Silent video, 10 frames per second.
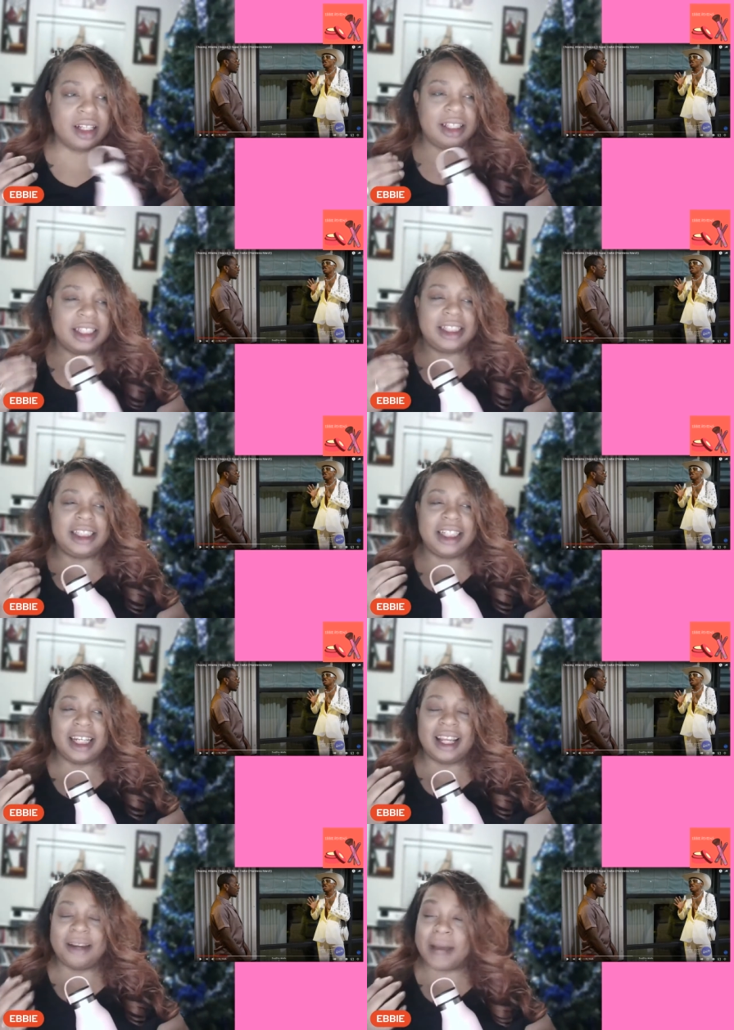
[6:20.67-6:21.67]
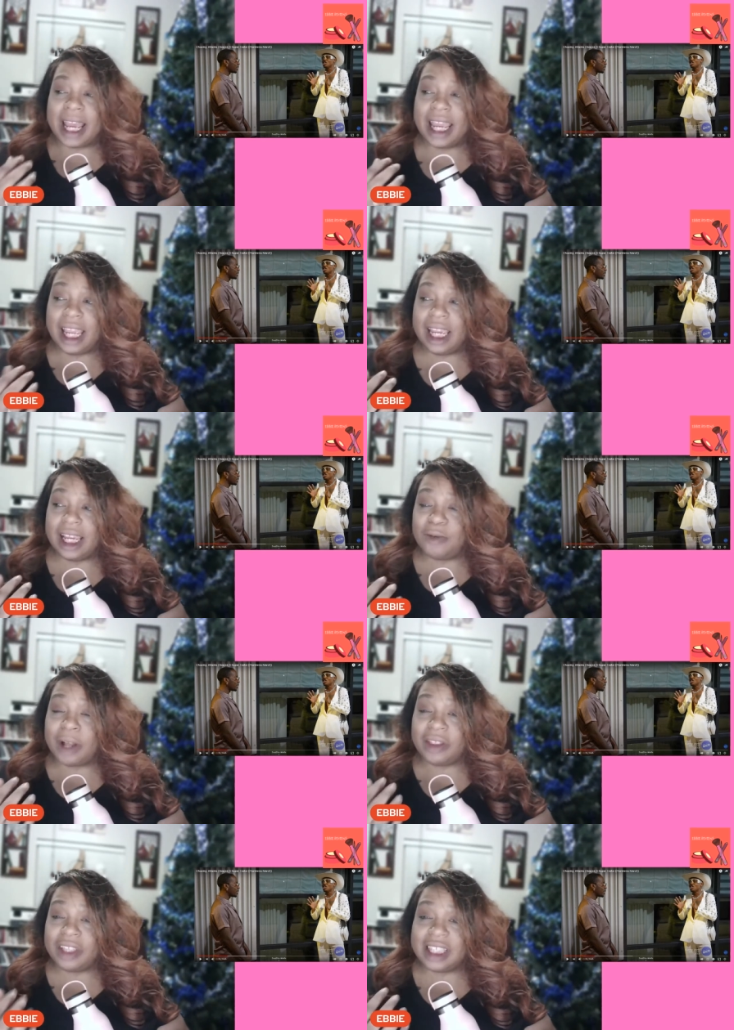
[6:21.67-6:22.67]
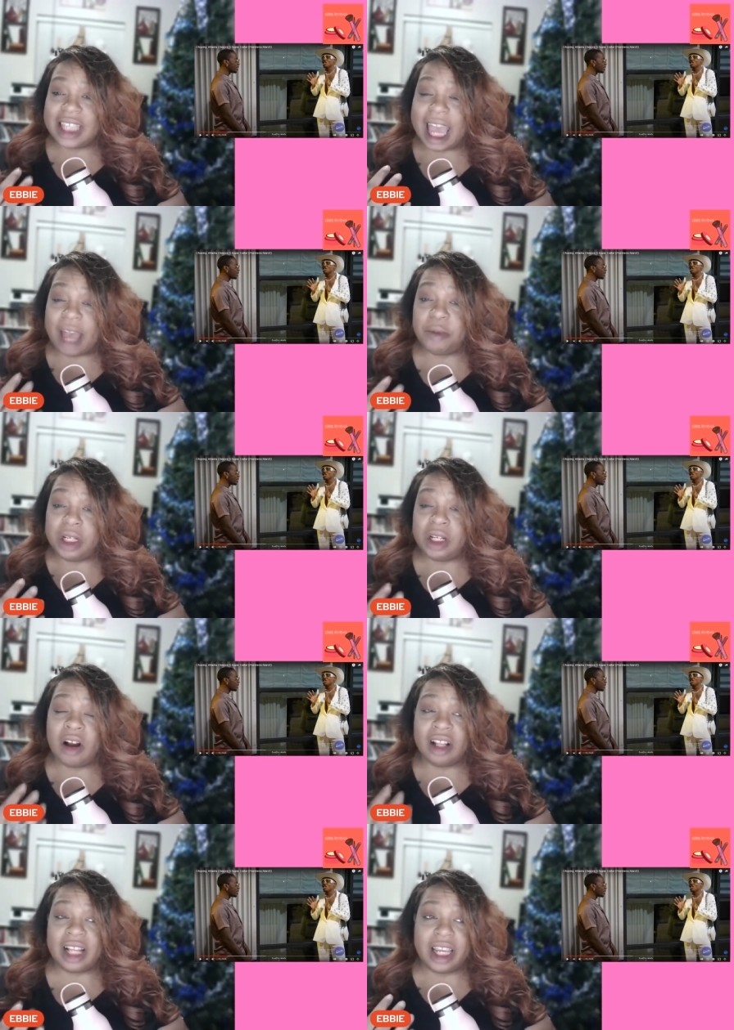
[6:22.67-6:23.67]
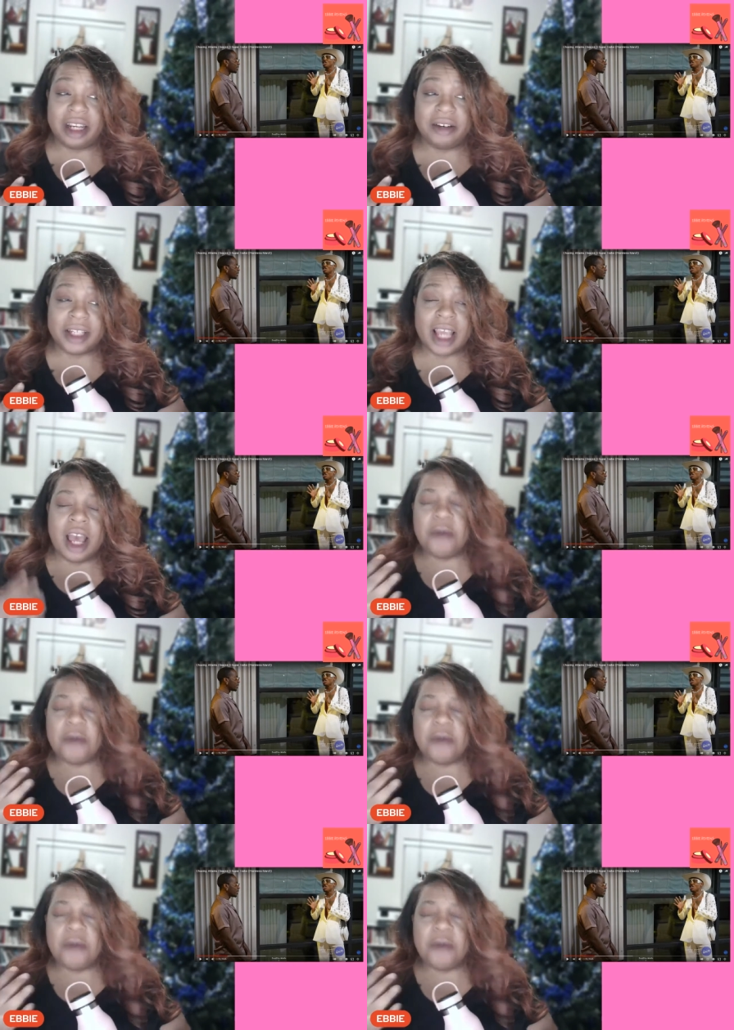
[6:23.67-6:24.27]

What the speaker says: legit in my head while this is happening, all I hear is